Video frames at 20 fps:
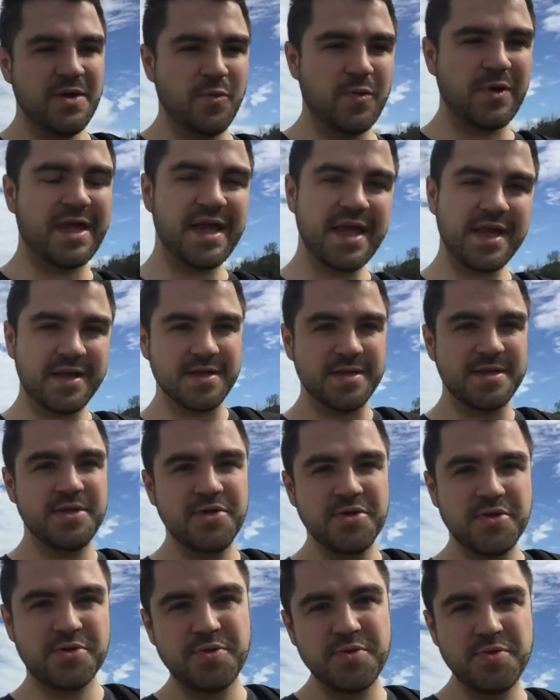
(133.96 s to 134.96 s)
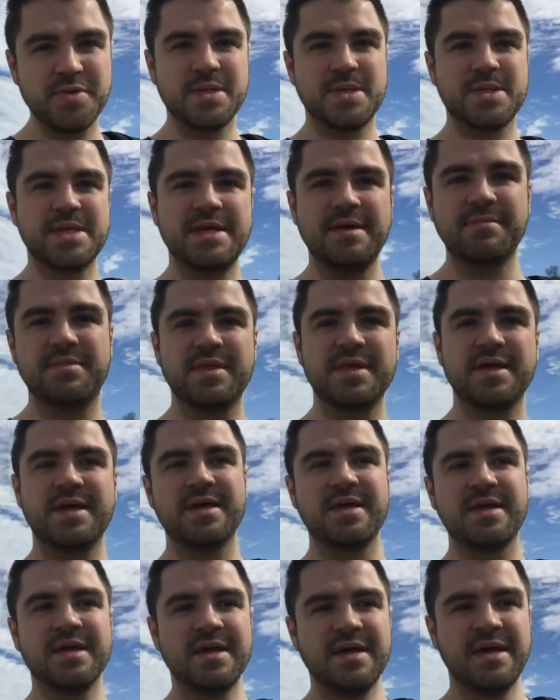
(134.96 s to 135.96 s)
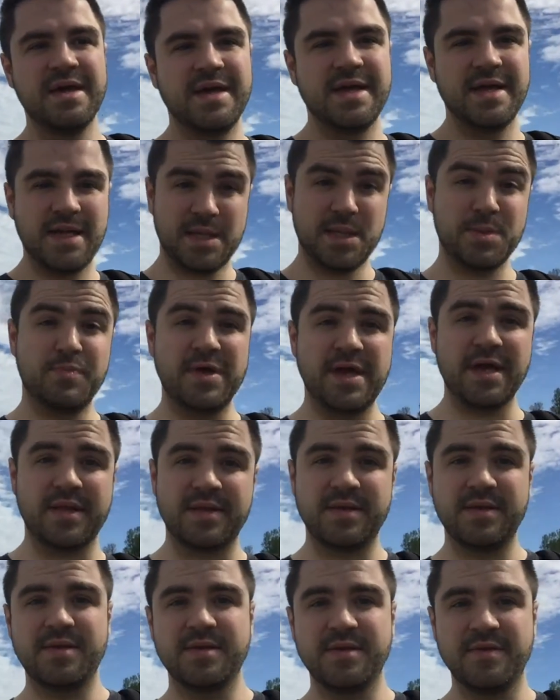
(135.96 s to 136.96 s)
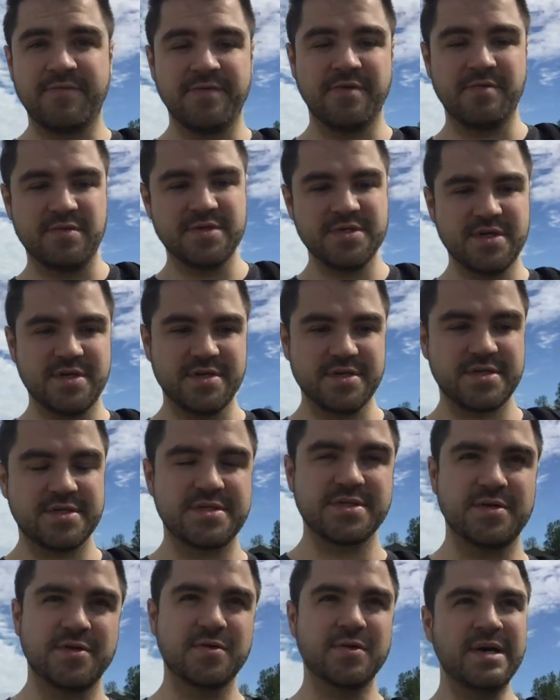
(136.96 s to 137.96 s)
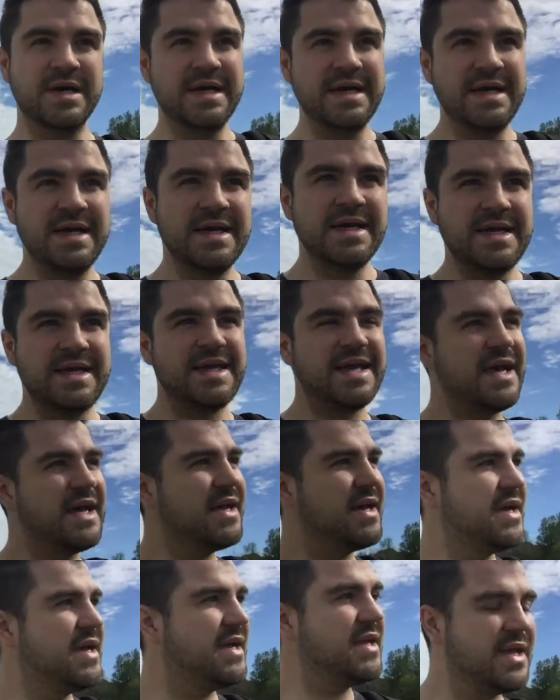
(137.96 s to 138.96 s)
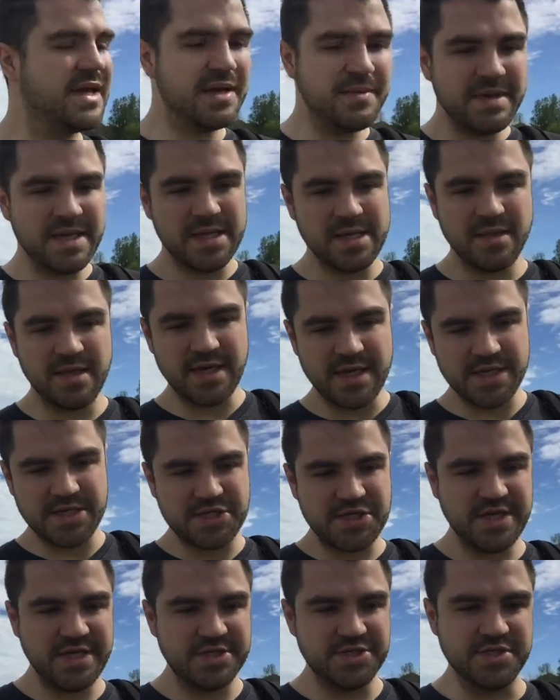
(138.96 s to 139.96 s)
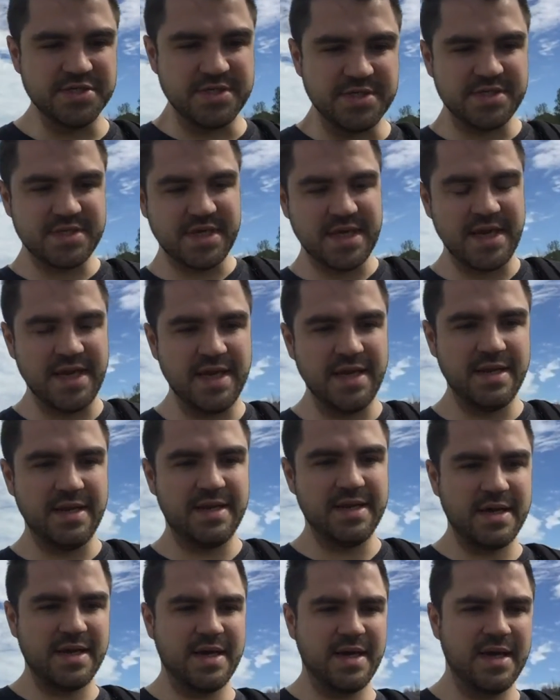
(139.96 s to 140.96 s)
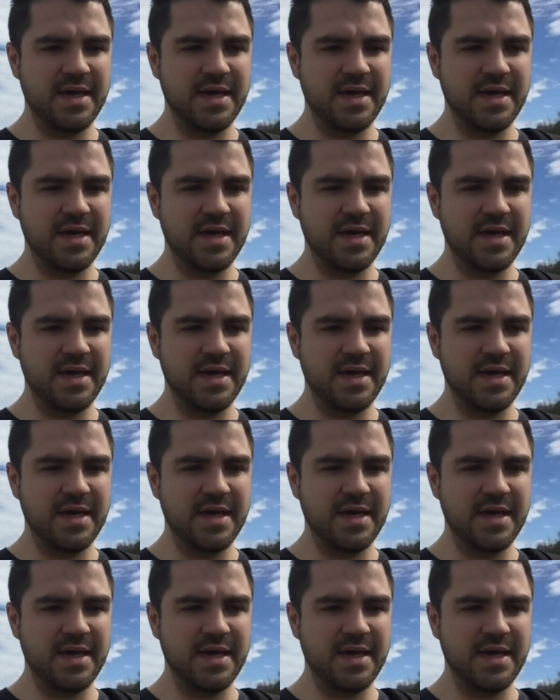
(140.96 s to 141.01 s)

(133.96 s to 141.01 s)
We can't continue to do the same thing and expect different results. So you gotta make a lot of changes, and